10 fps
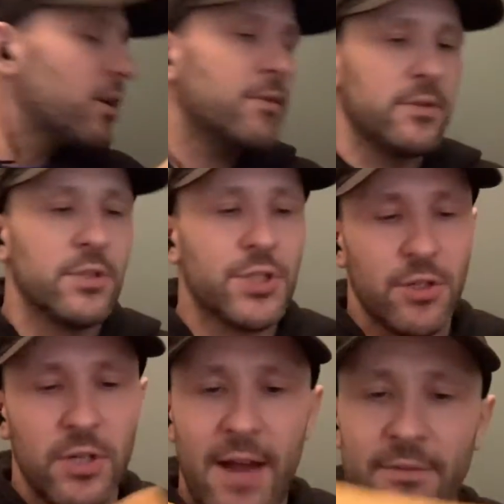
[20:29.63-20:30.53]
of Luke
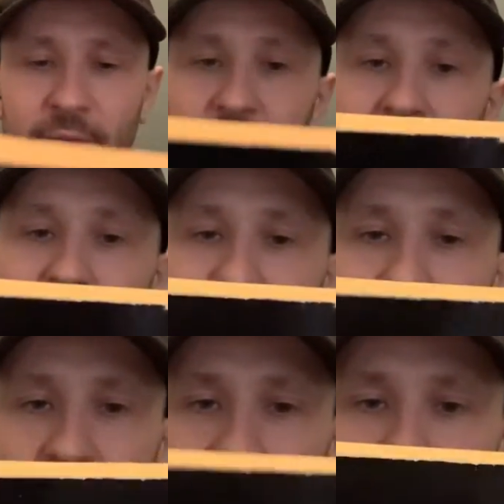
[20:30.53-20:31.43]
Short. I haven't never read
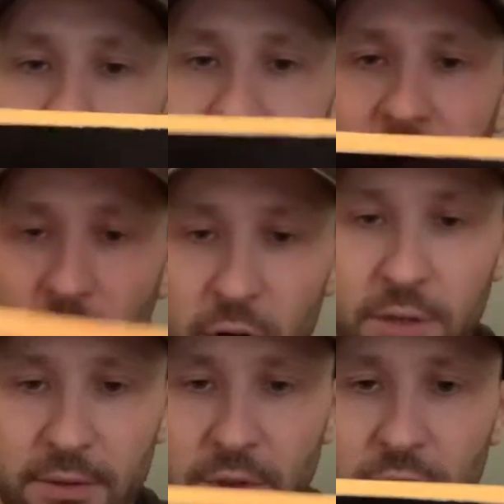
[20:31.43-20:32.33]
Luke Short, but I've heard of
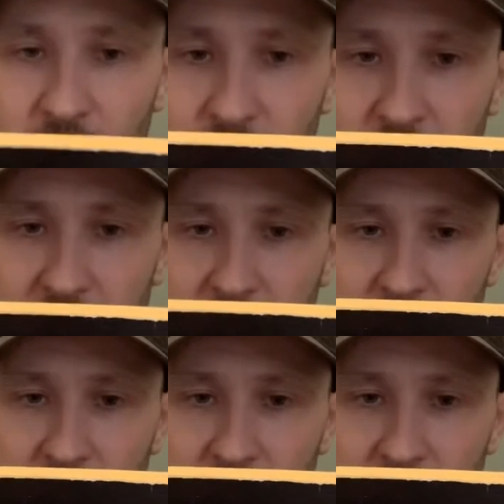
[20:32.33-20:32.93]
Luke Short at least.